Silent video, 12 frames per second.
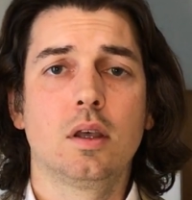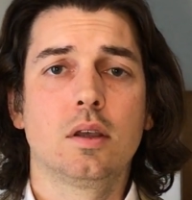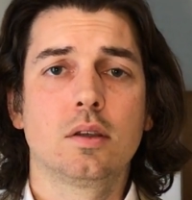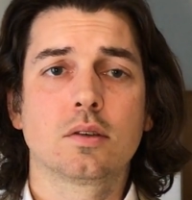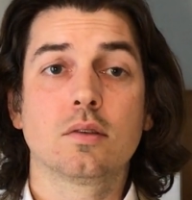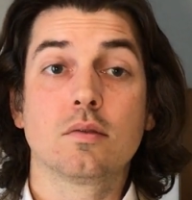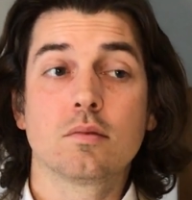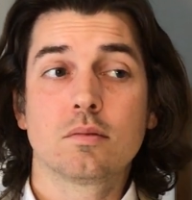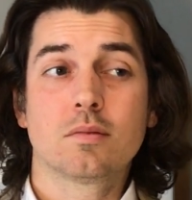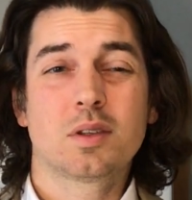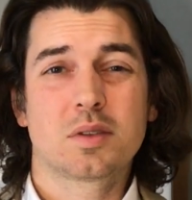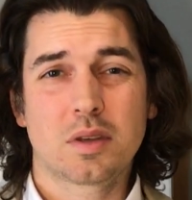So
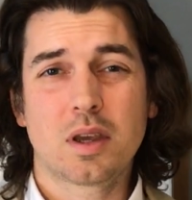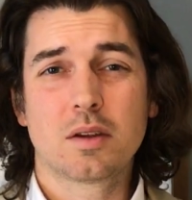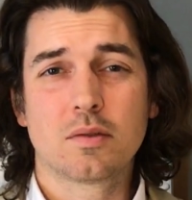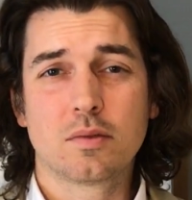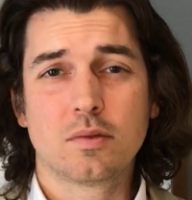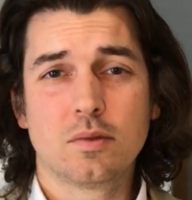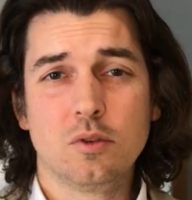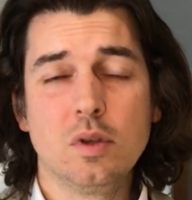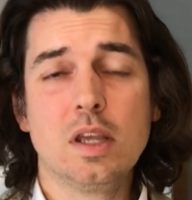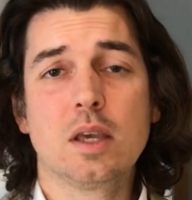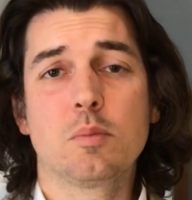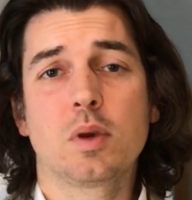that's kind of
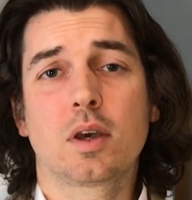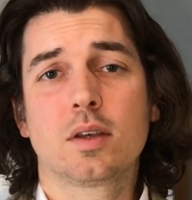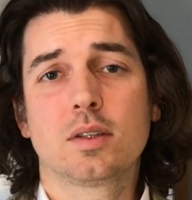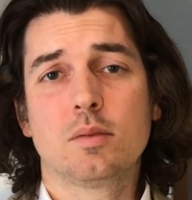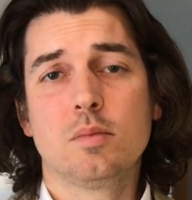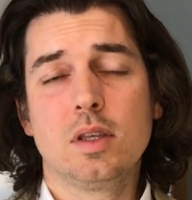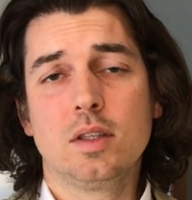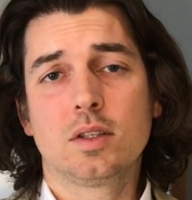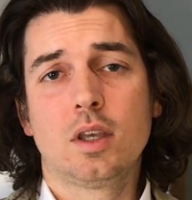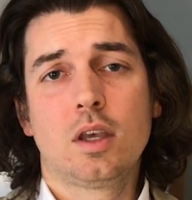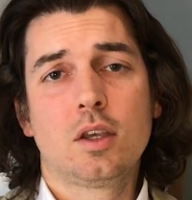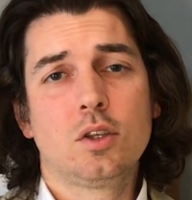unique because it means
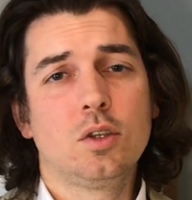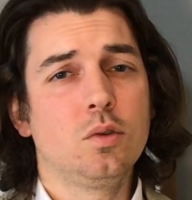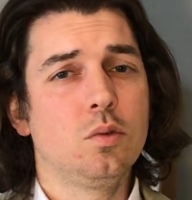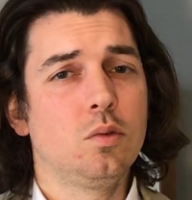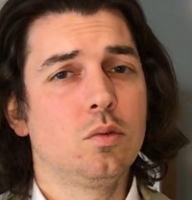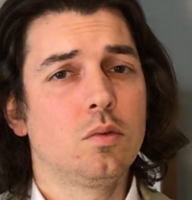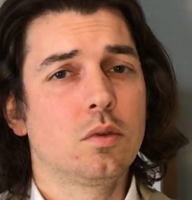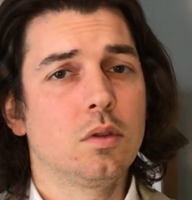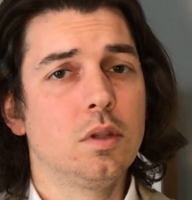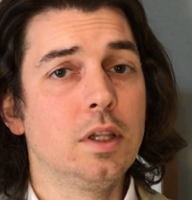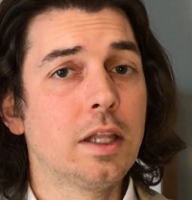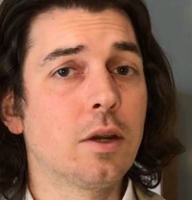you
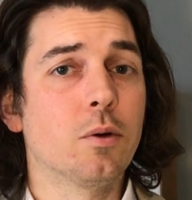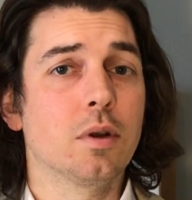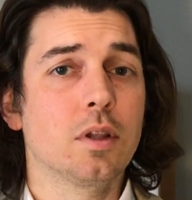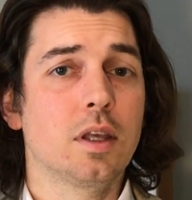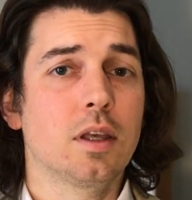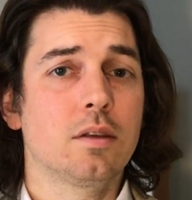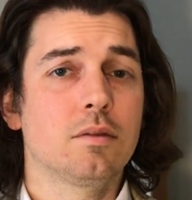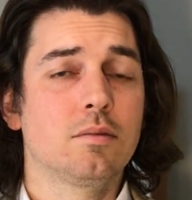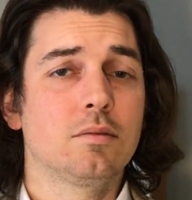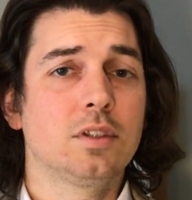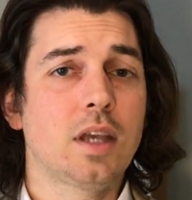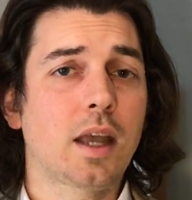literally,
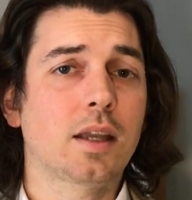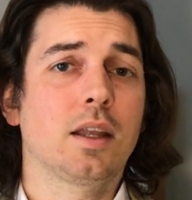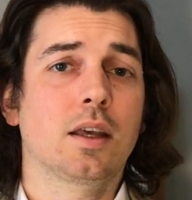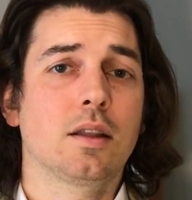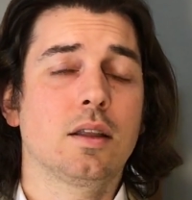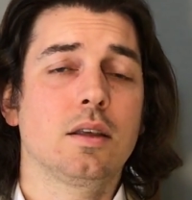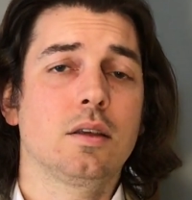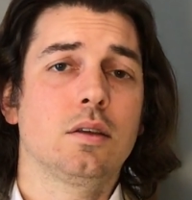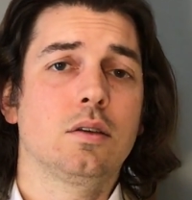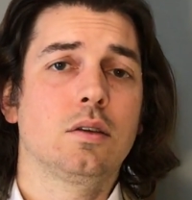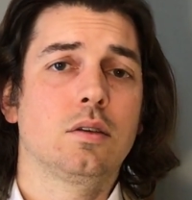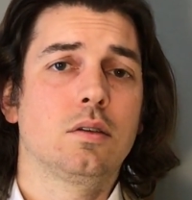technically,
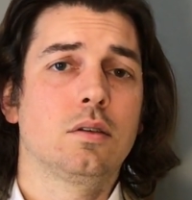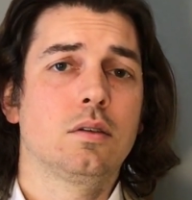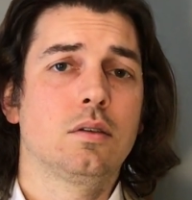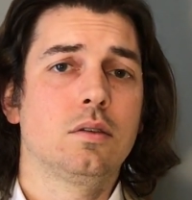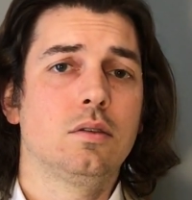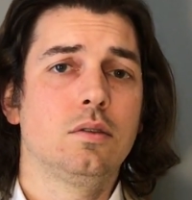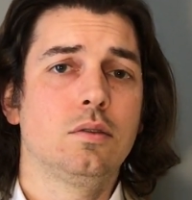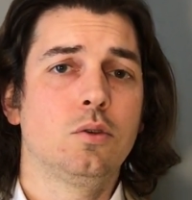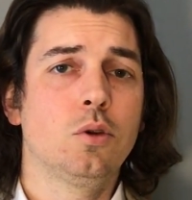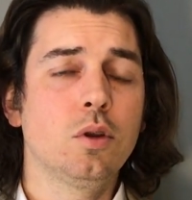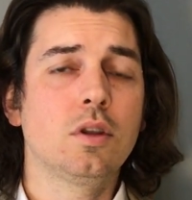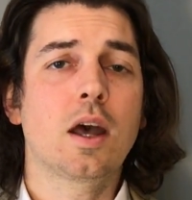
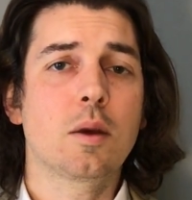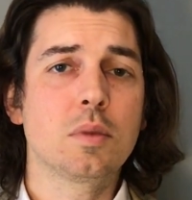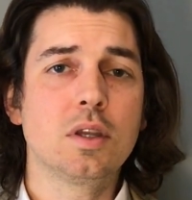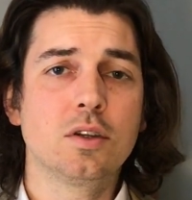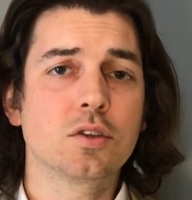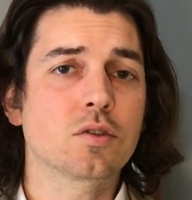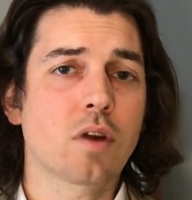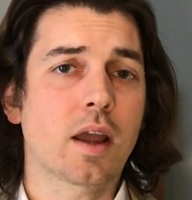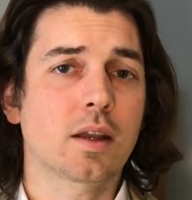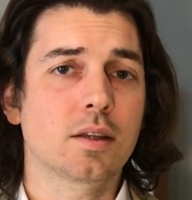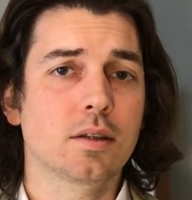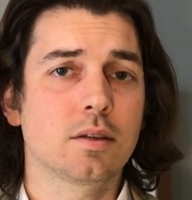could not be
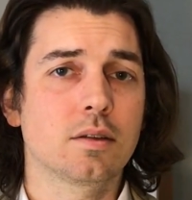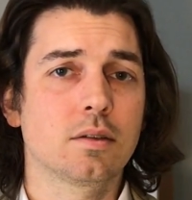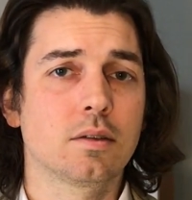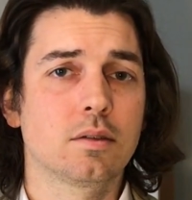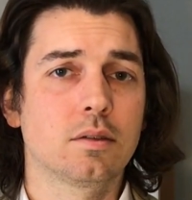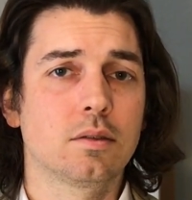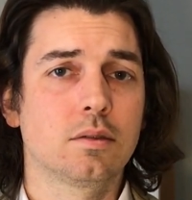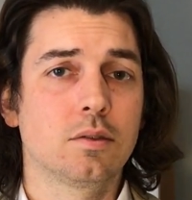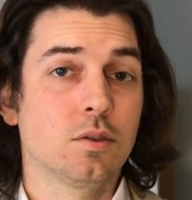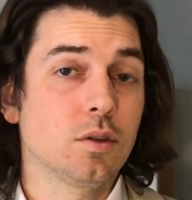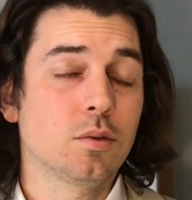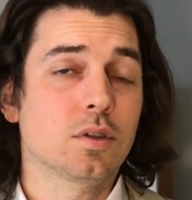distracted. There's
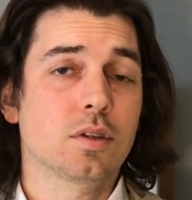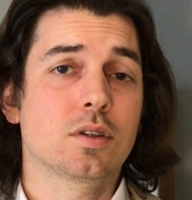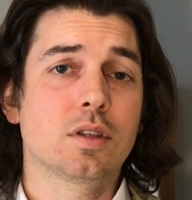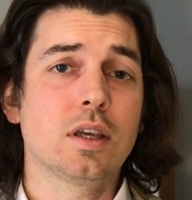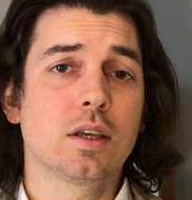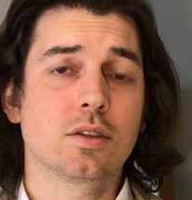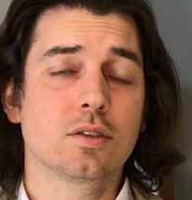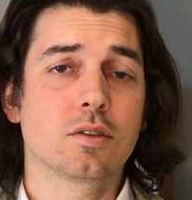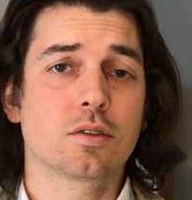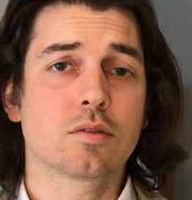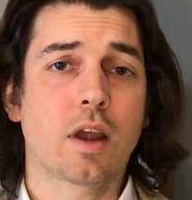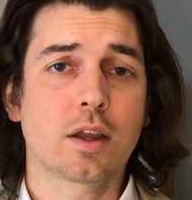no such thing as
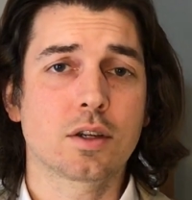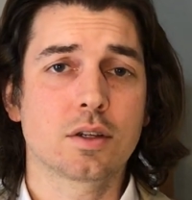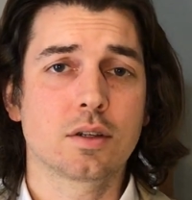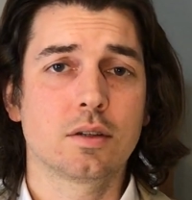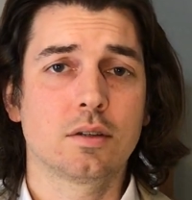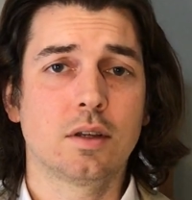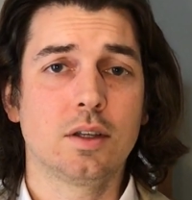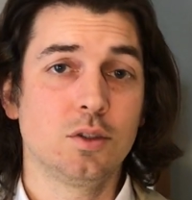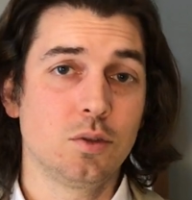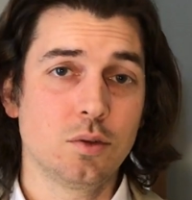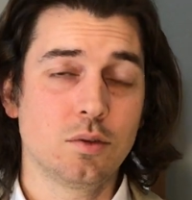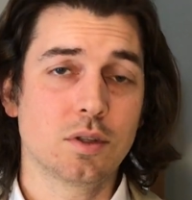distraction as you
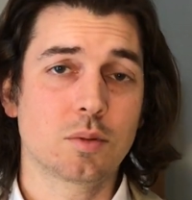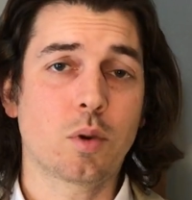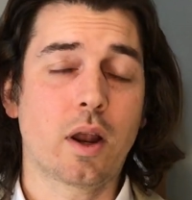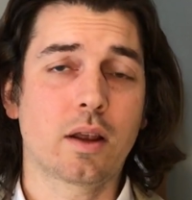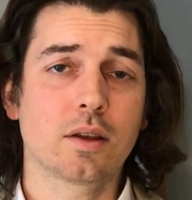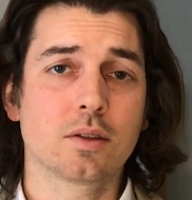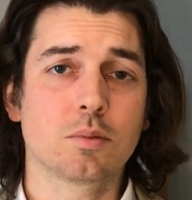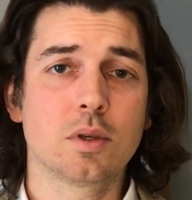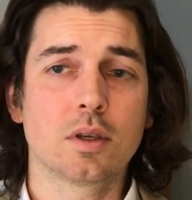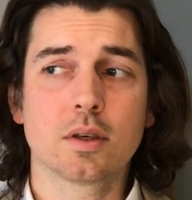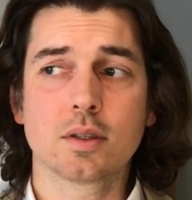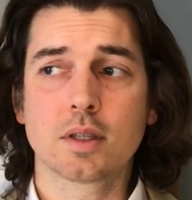do this practice,
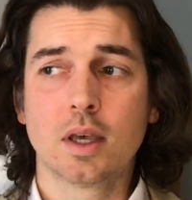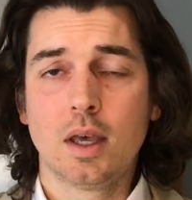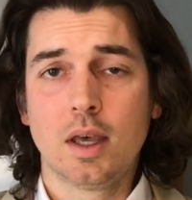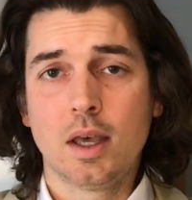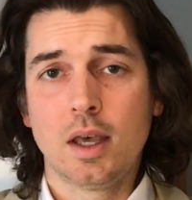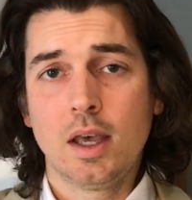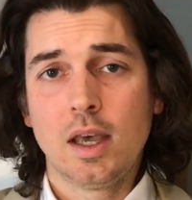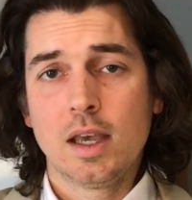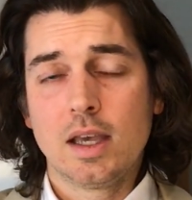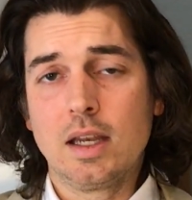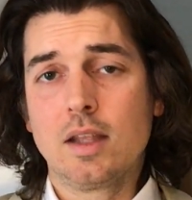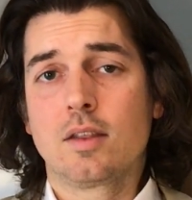because
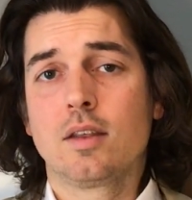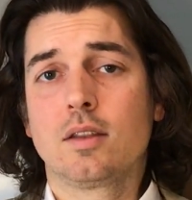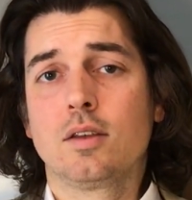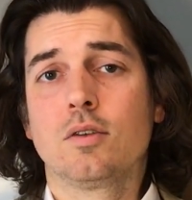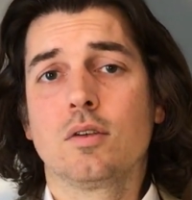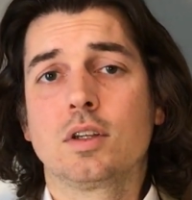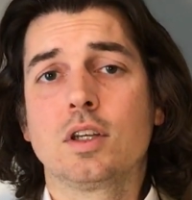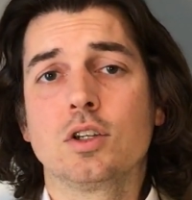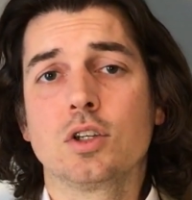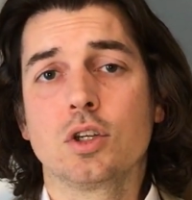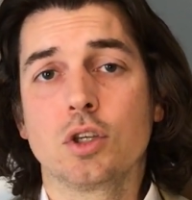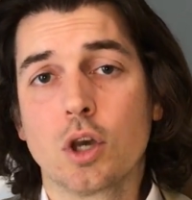anything that your
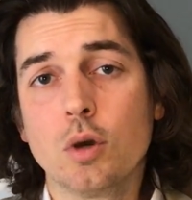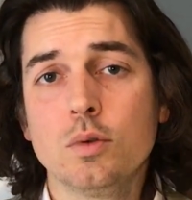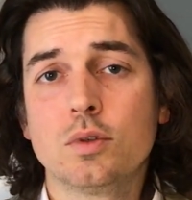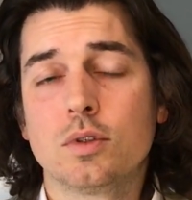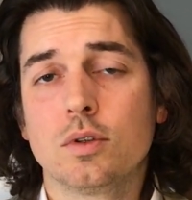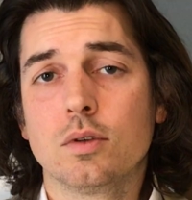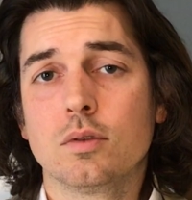attention goes to